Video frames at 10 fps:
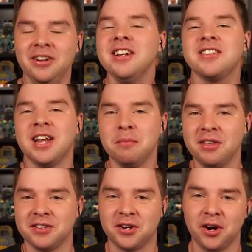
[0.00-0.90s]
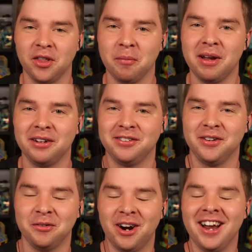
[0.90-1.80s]
You're gonna send me this card in the mail
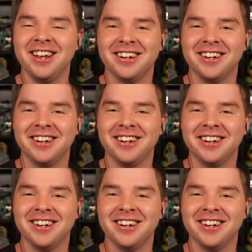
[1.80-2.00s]
too, right?